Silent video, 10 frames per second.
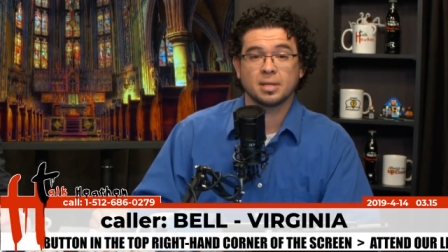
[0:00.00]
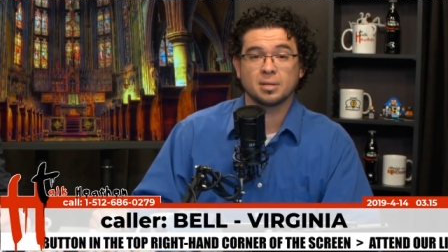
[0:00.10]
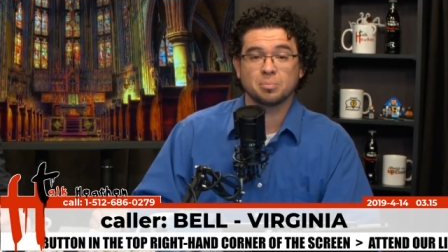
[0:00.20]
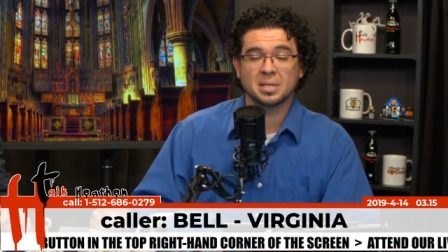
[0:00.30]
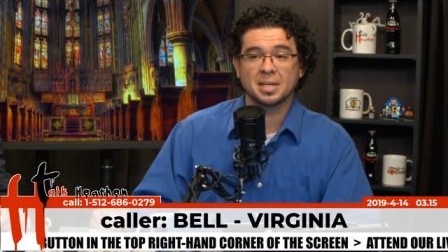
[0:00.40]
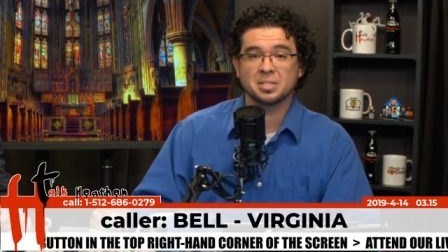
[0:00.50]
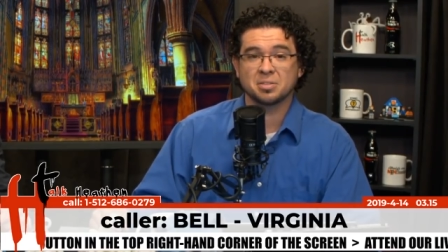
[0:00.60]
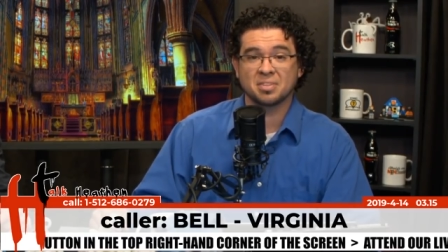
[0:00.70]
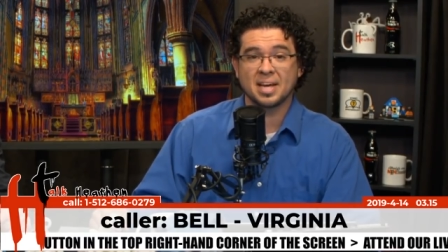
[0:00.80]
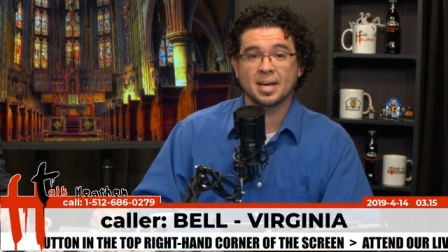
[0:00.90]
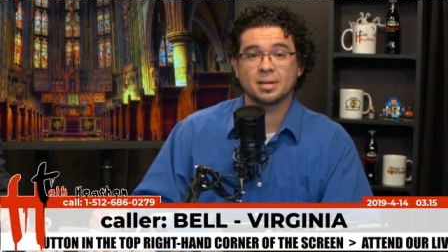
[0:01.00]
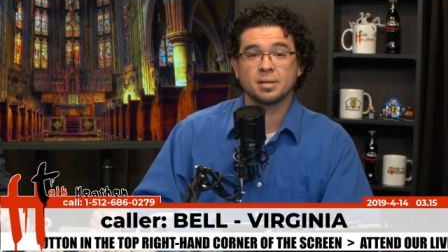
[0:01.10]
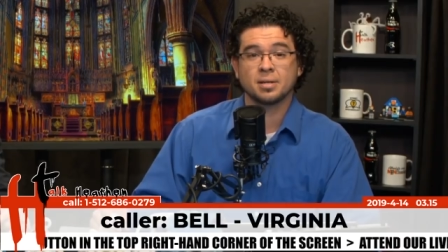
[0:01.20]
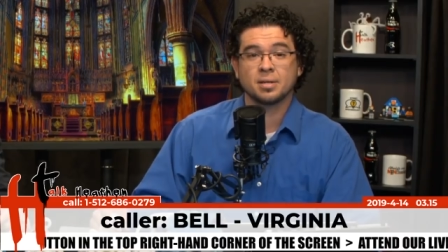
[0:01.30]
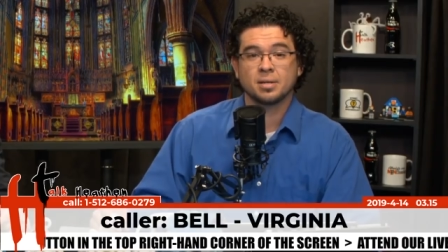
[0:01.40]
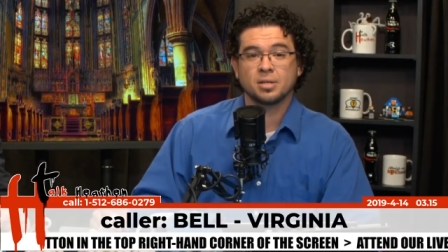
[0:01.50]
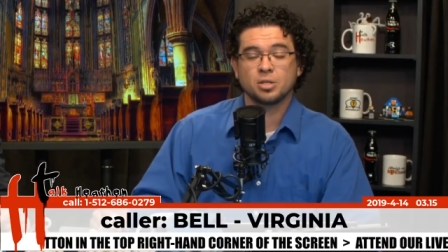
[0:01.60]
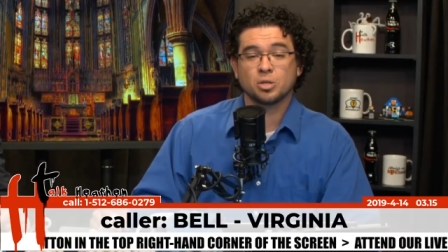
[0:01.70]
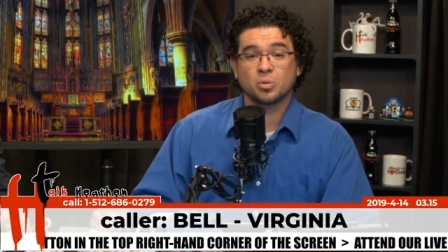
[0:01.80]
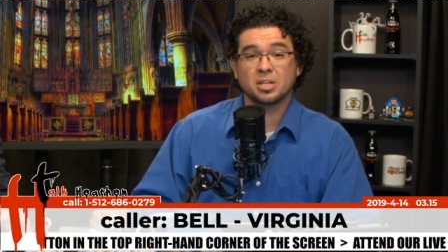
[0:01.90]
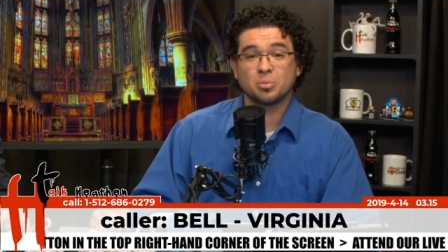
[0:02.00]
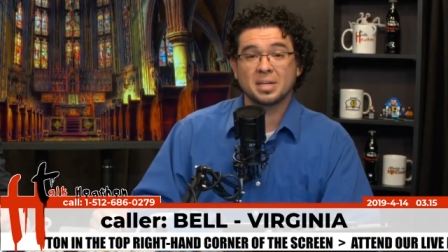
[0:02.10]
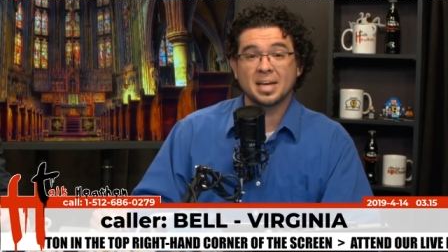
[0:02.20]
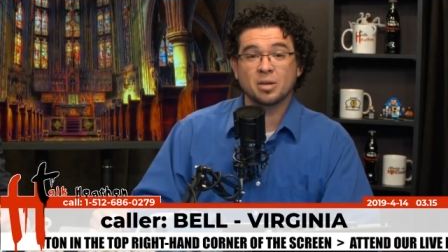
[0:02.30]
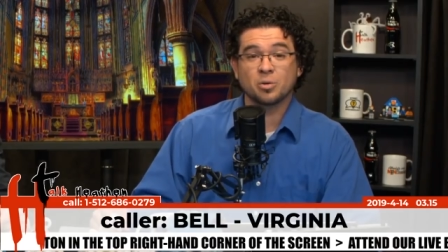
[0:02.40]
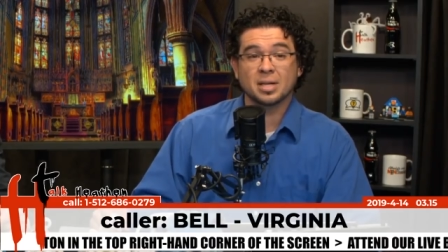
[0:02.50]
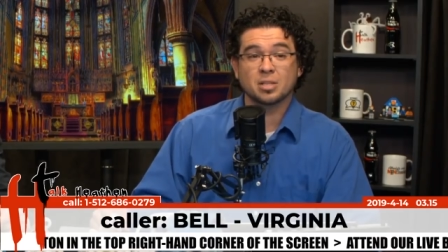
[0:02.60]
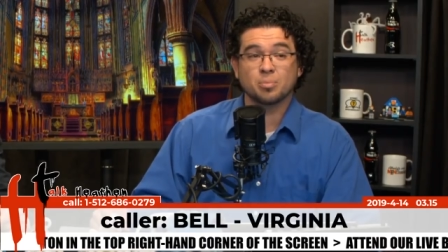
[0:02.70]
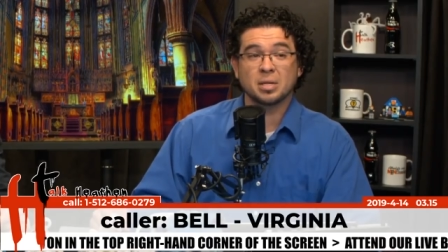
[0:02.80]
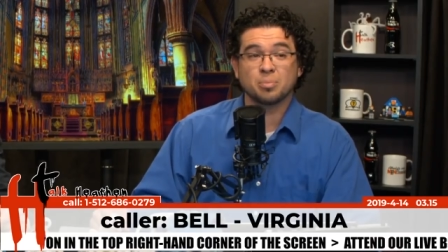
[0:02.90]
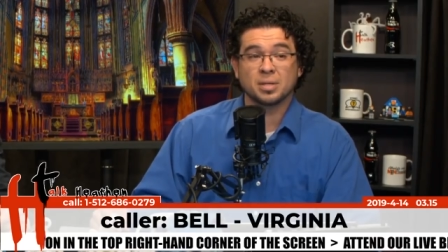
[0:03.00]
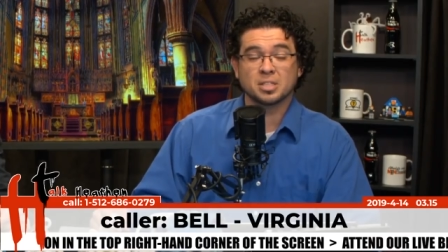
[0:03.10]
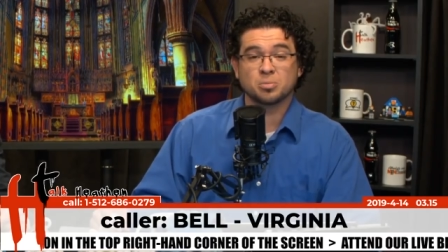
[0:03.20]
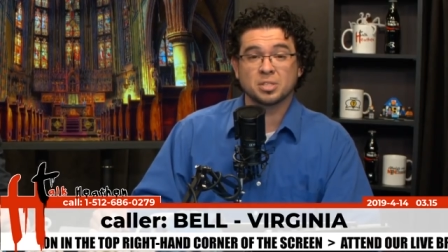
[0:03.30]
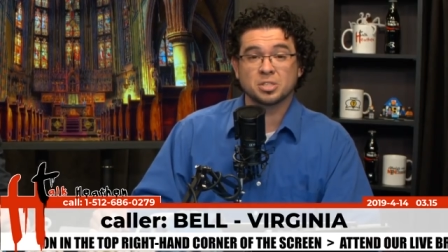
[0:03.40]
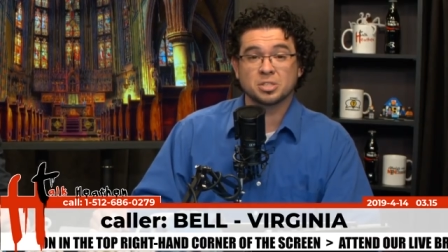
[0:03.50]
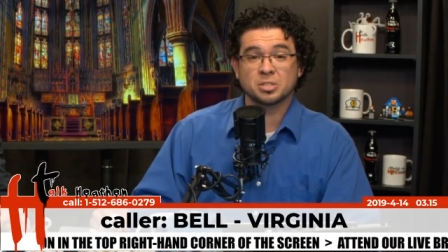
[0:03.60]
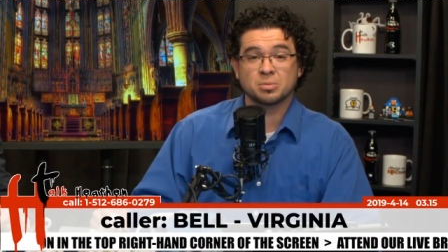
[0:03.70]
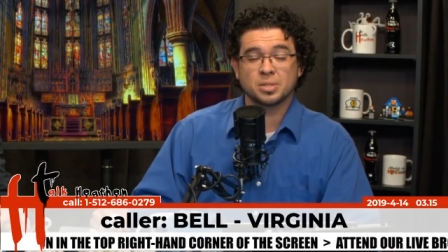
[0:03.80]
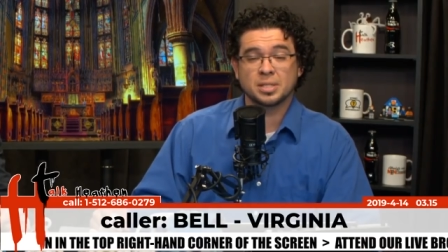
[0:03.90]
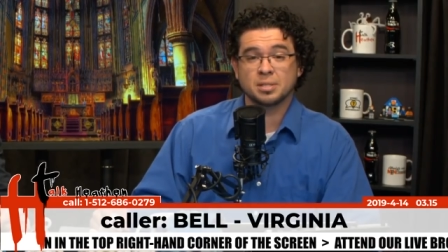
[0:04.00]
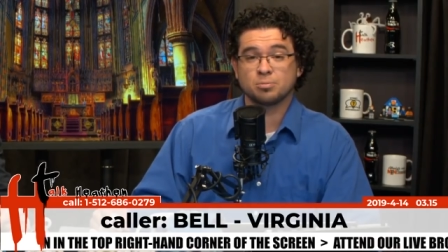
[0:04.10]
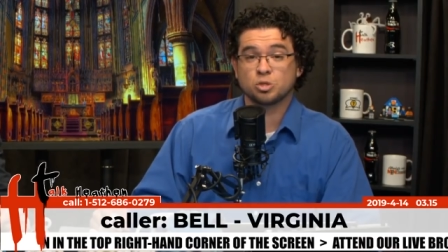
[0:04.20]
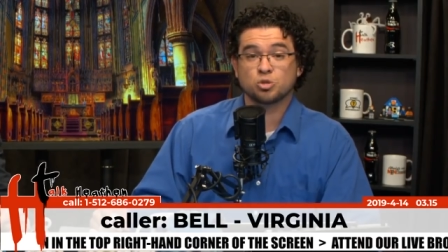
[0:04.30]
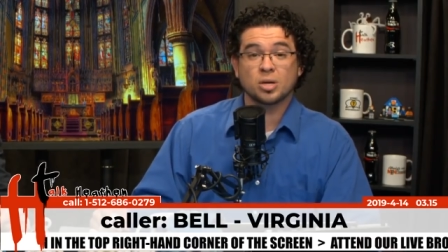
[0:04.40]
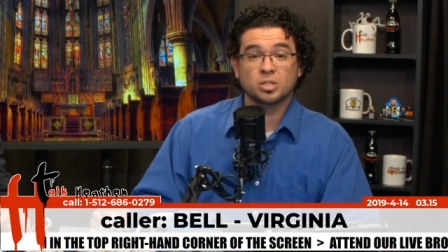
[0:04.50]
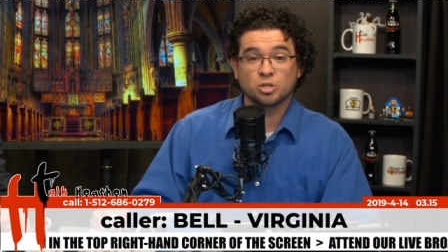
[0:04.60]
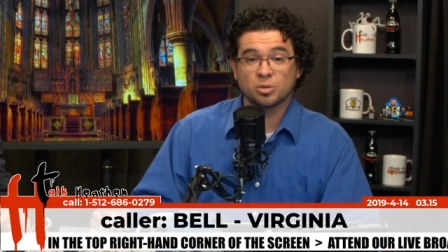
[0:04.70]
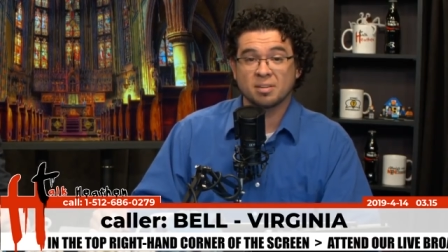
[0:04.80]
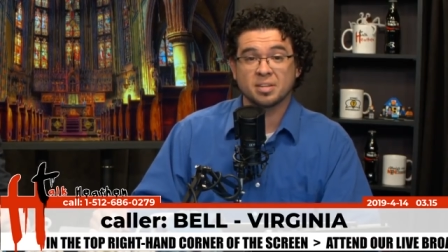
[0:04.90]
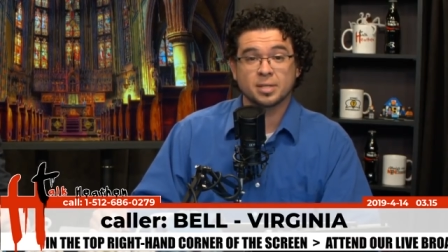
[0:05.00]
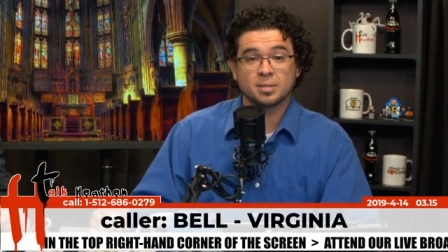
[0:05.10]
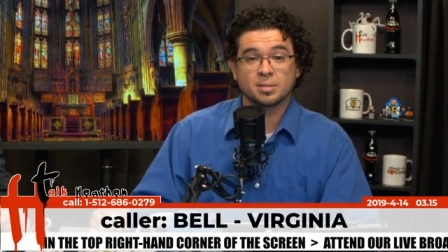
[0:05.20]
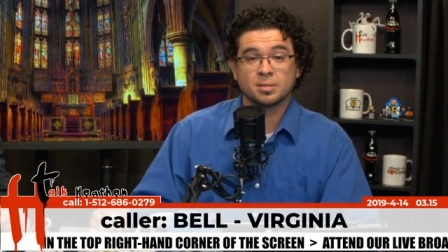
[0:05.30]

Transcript: And because of that, you don't need to be angry at the people as much as the structure of it.